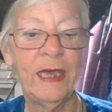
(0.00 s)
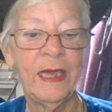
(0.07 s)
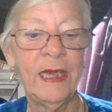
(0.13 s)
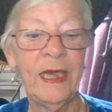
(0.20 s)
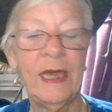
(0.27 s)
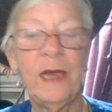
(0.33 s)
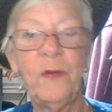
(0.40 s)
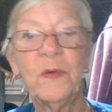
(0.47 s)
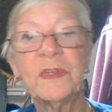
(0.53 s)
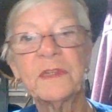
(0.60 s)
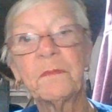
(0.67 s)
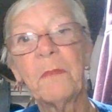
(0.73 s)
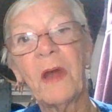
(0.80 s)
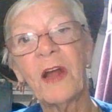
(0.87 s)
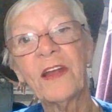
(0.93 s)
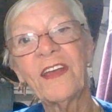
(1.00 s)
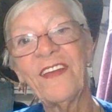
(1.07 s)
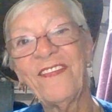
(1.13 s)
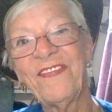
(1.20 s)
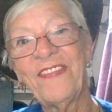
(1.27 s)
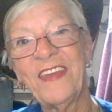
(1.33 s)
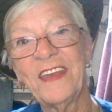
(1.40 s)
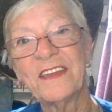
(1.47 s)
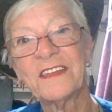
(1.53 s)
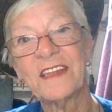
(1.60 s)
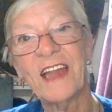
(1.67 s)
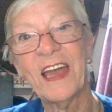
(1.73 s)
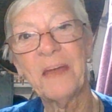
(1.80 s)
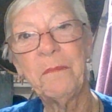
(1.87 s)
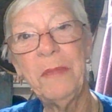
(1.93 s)
He was marking things
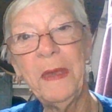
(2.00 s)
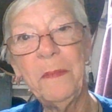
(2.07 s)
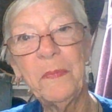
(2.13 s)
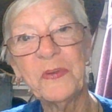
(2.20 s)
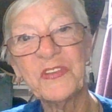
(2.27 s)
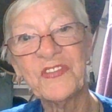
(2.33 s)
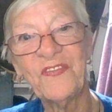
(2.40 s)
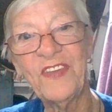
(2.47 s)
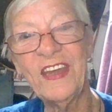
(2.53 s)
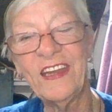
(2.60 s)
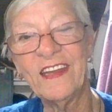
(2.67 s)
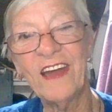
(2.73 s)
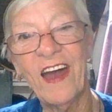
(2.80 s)
like people's feet.